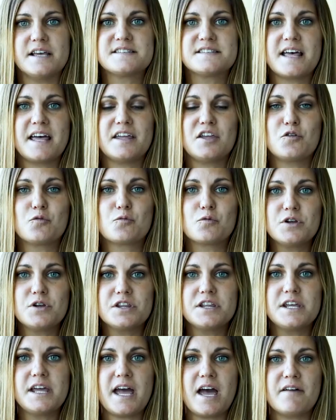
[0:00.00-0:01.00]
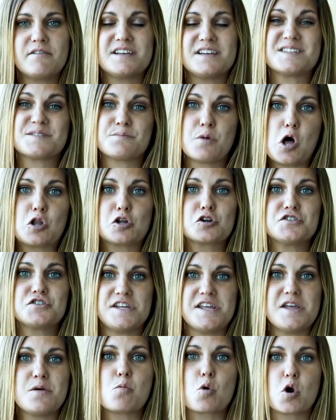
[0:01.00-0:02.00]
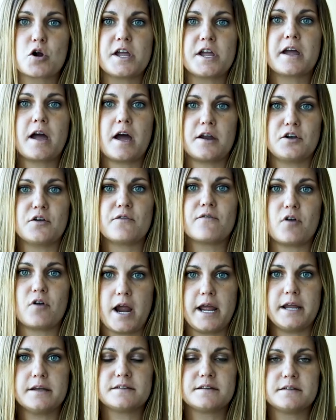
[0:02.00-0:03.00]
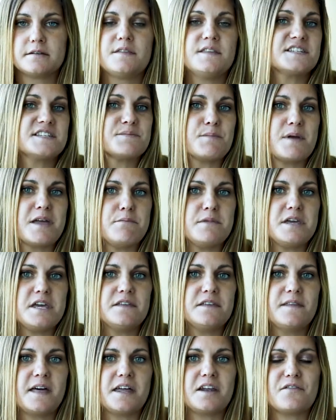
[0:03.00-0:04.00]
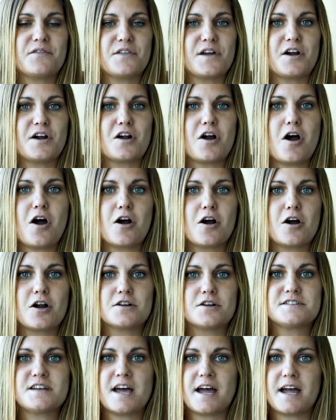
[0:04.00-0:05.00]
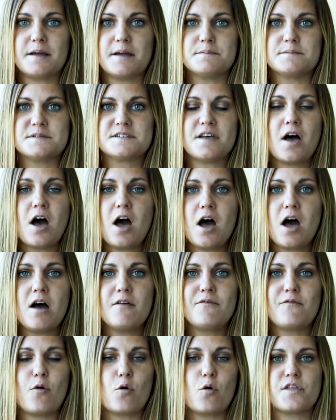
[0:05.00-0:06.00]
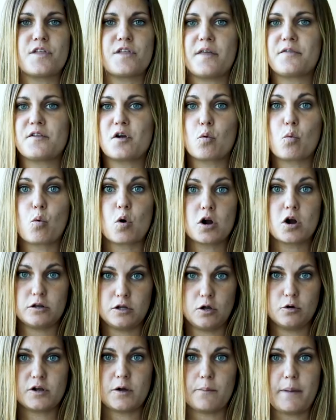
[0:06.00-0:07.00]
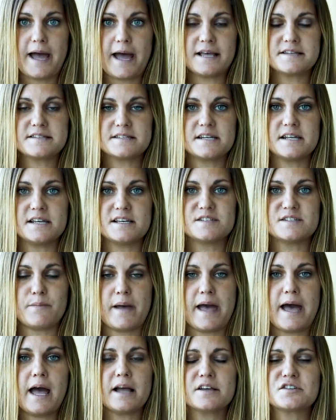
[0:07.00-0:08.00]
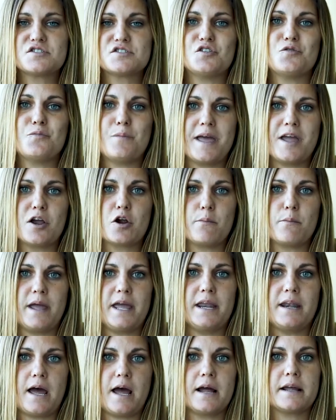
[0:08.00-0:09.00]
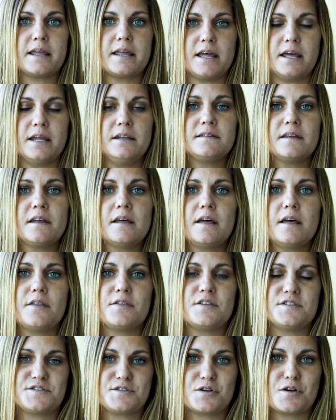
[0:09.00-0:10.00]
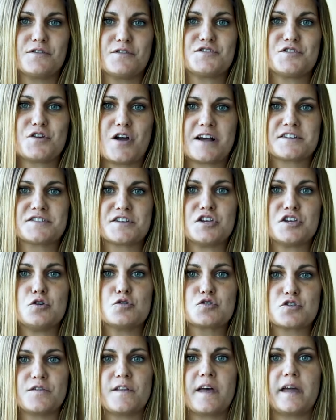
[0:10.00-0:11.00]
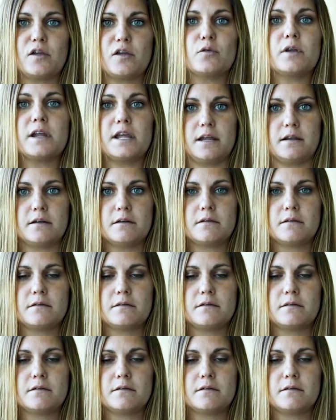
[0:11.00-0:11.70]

is that you really have a smaller team working on your freight. This may mean that if there are times off that their workload capacity is maxed, you may or may not get the service or execution that you need.